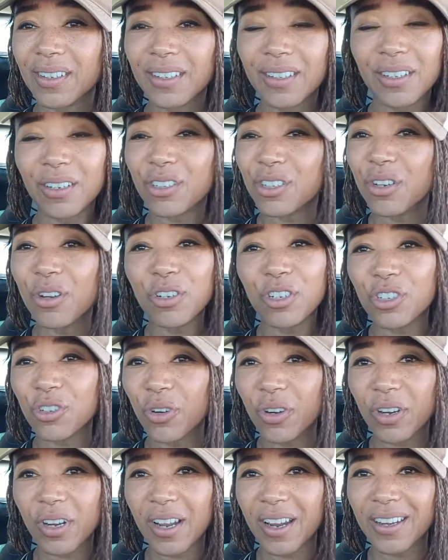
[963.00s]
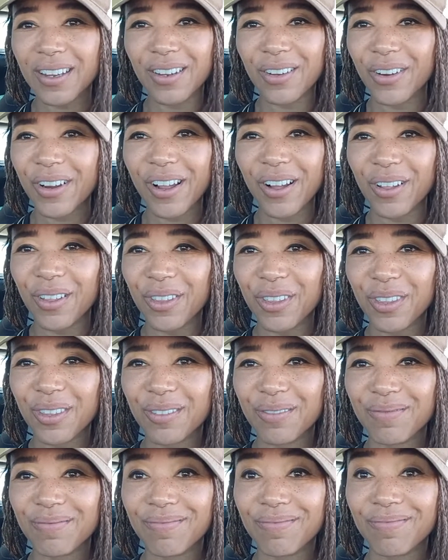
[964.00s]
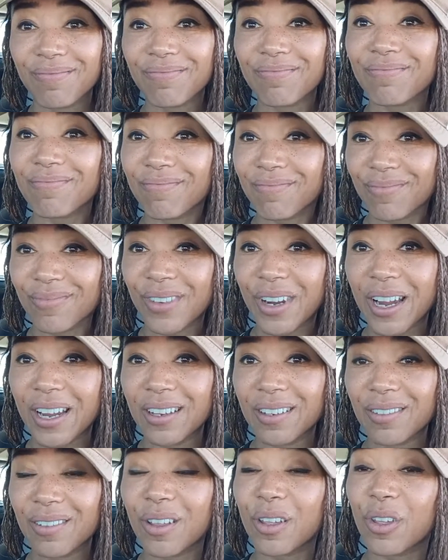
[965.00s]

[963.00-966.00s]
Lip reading: There's no shortcutting your health, right?